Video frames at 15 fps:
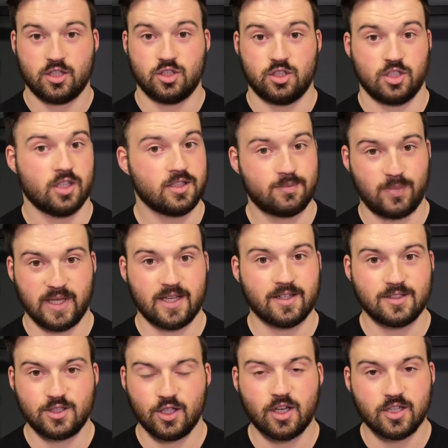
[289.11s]
Just
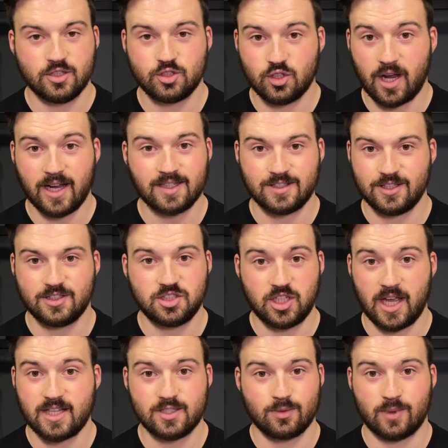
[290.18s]
because you contract your
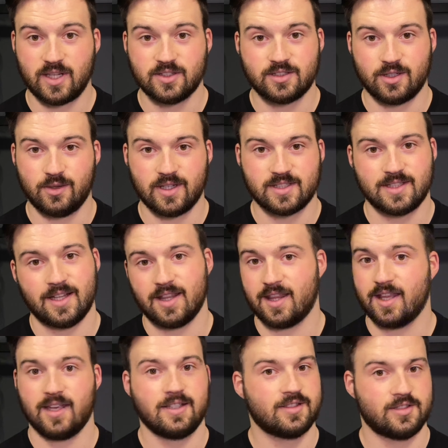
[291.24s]
chest while doing
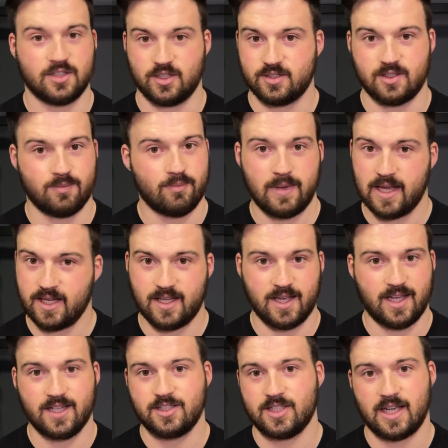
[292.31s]
something doesn't make
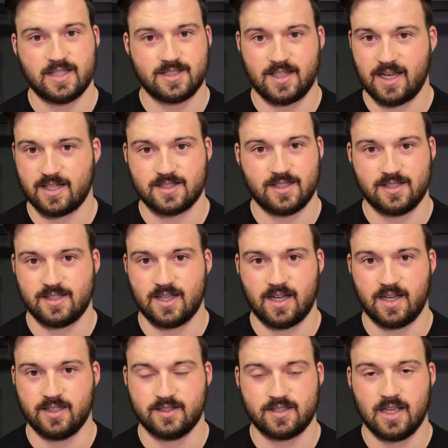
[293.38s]
it a chest
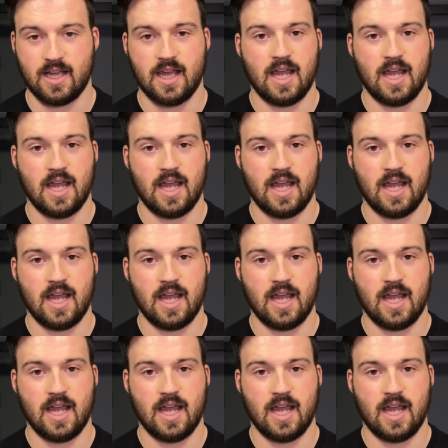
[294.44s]
exercise.